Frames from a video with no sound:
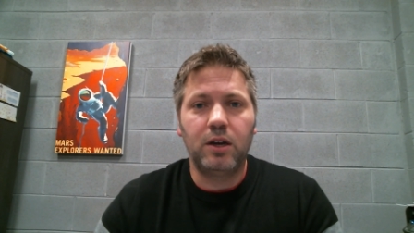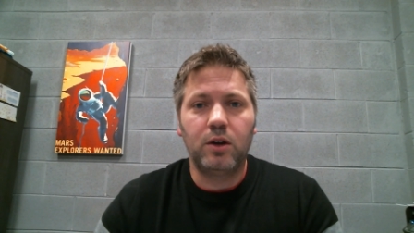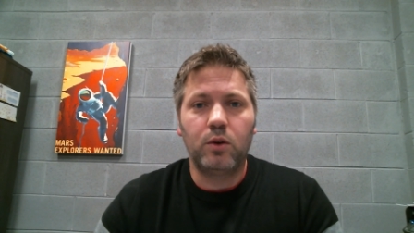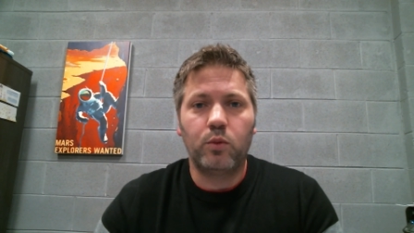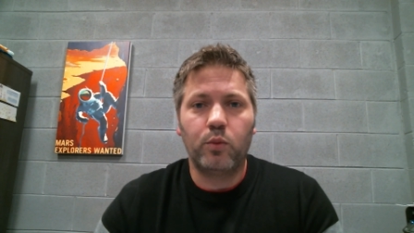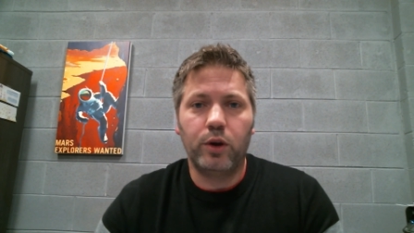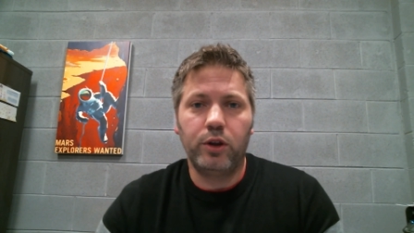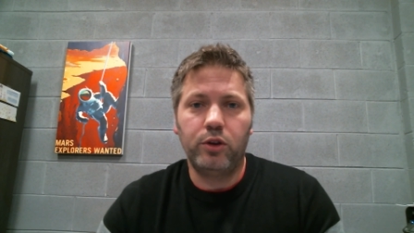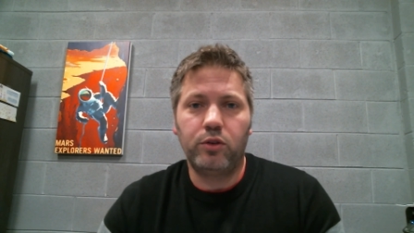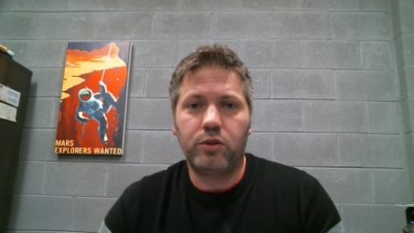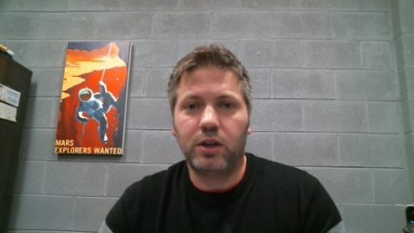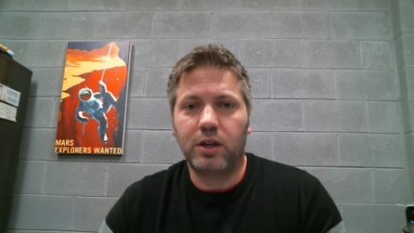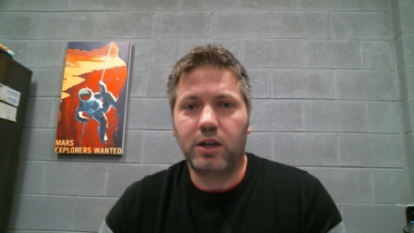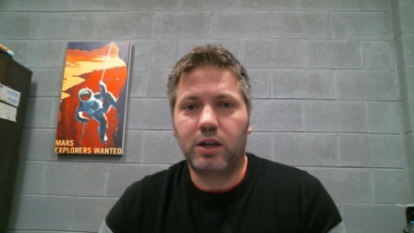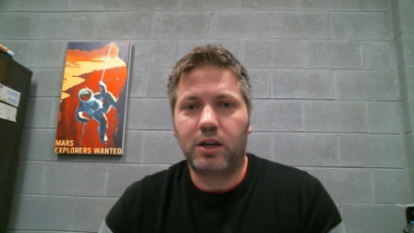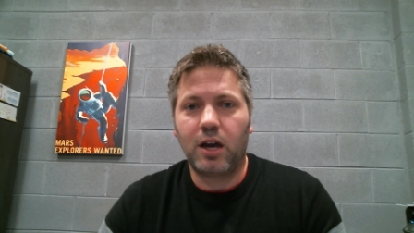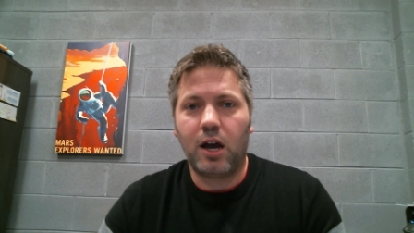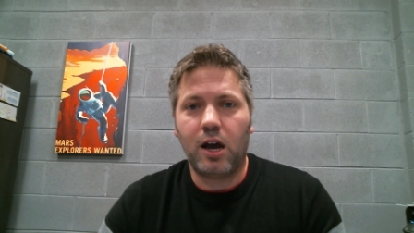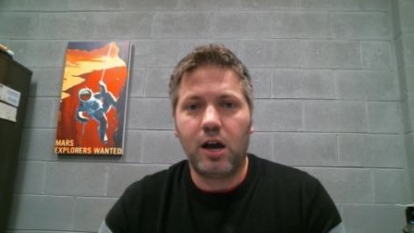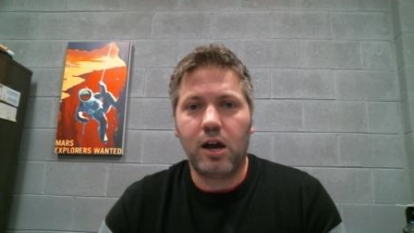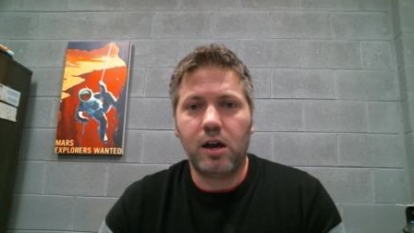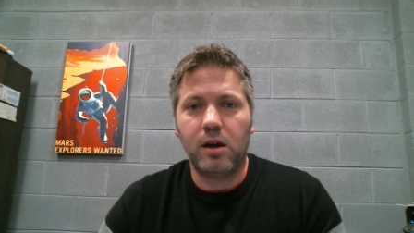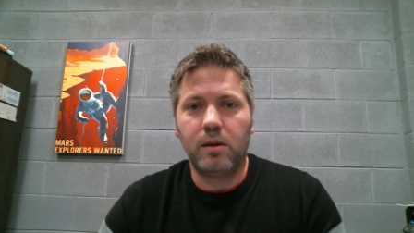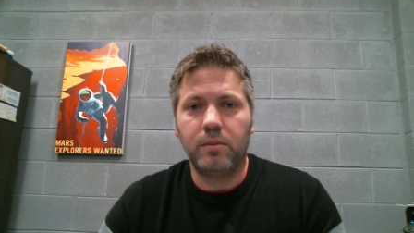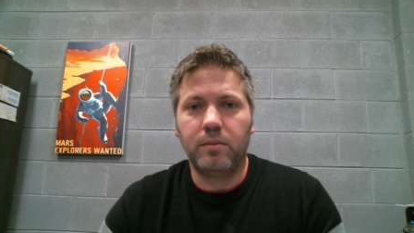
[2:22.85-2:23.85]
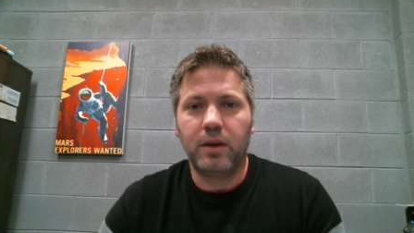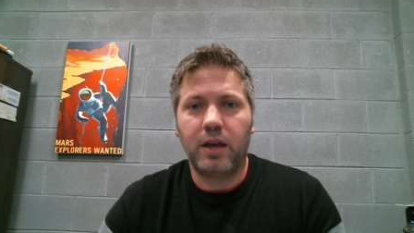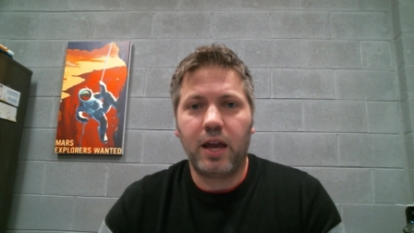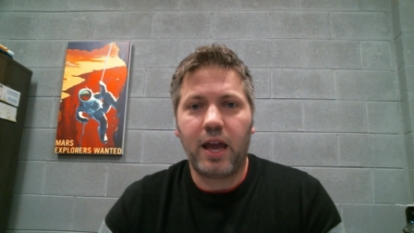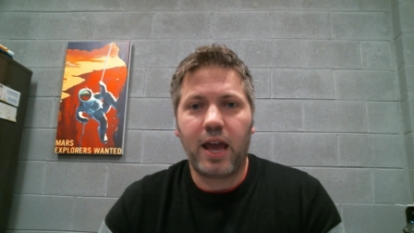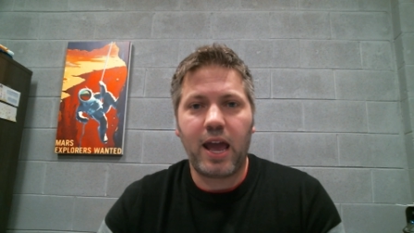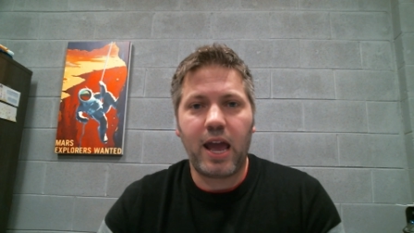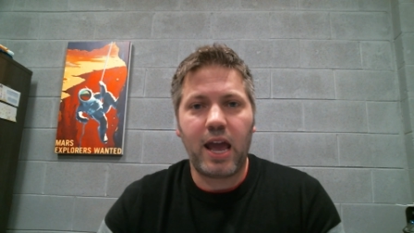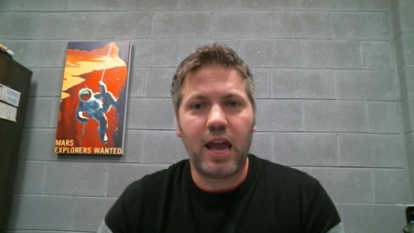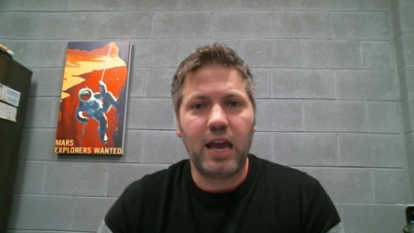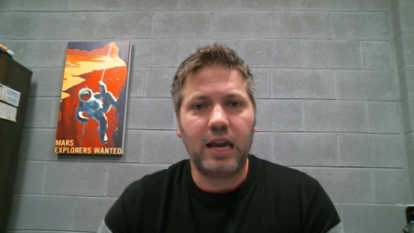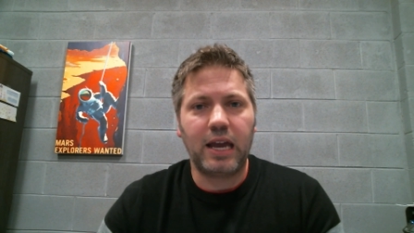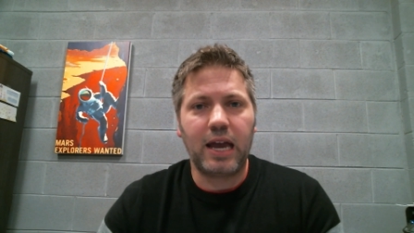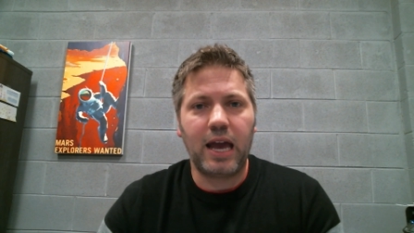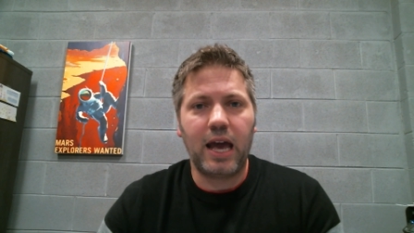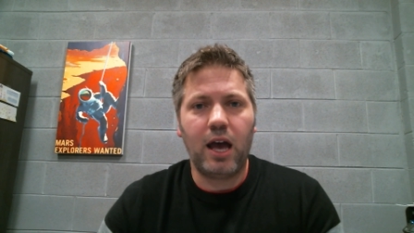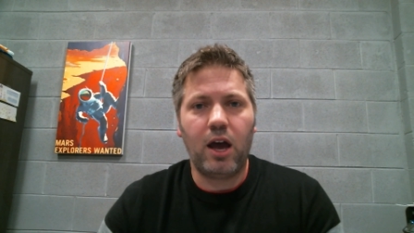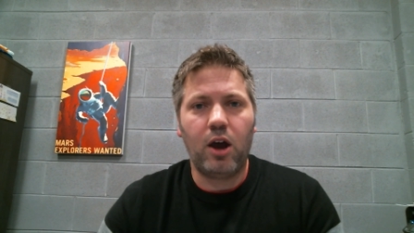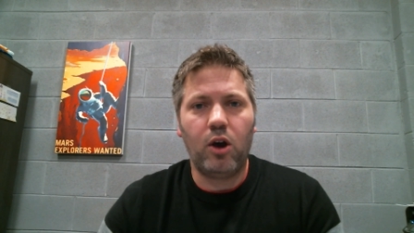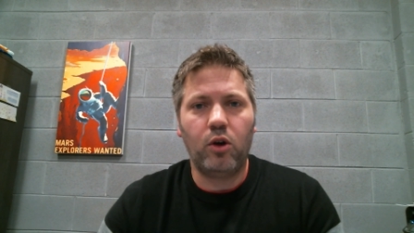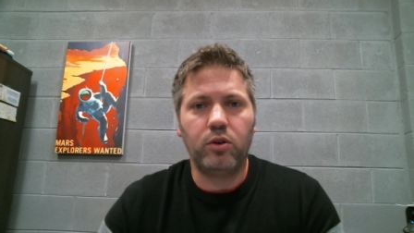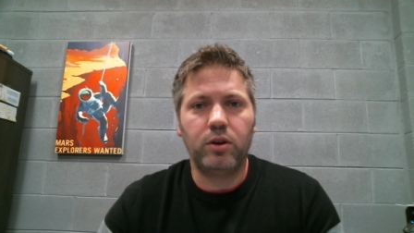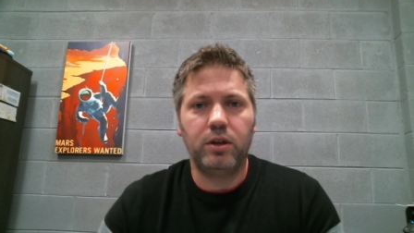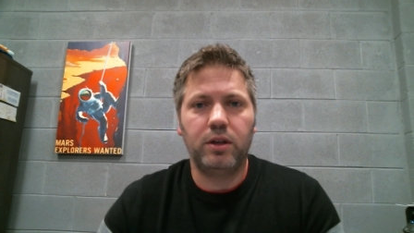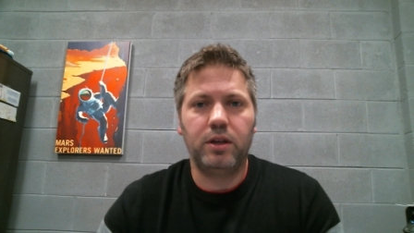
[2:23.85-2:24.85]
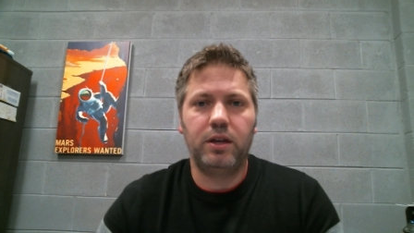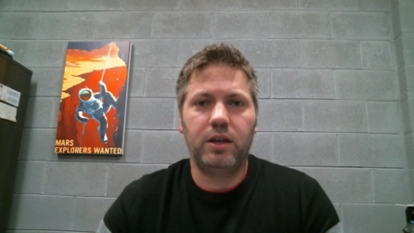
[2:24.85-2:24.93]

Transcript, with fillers: where you can come, hang out,